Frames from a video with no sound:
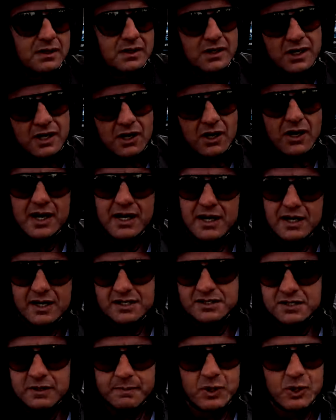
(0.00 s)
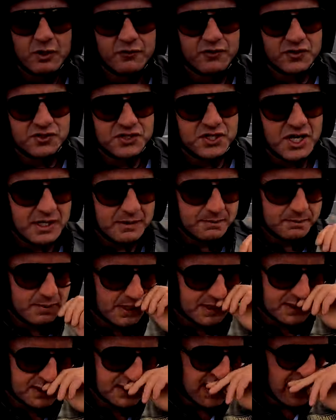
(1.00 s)
you know, and it is a beautiful seat,
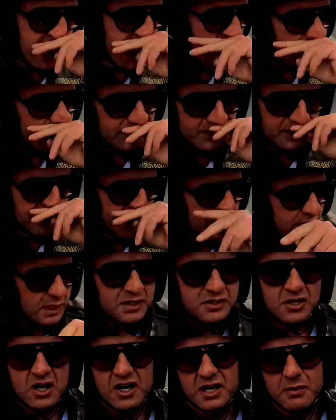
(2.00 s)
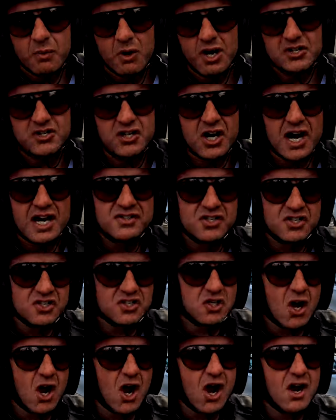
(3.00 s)
but, so I didn't want to change the
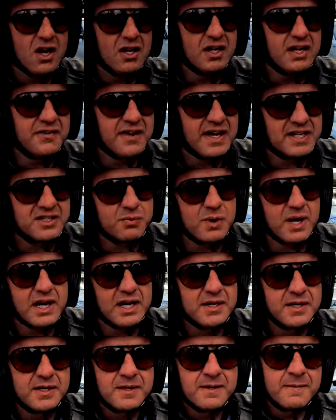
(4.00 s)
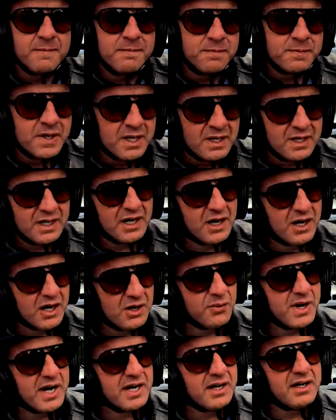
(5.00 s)
style, and that's when, you know,
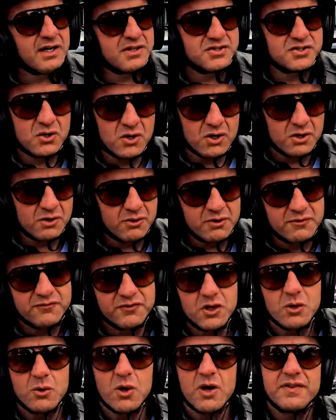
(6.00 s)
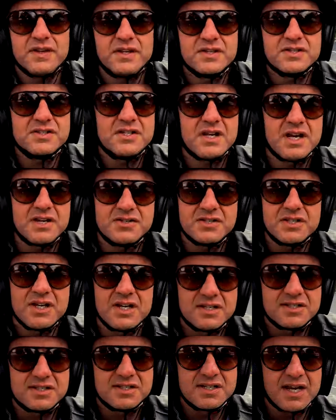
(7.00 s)
I saw a review on this
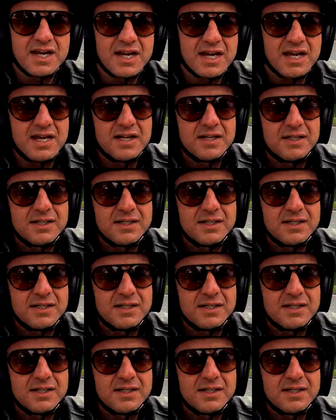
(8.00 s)
SDC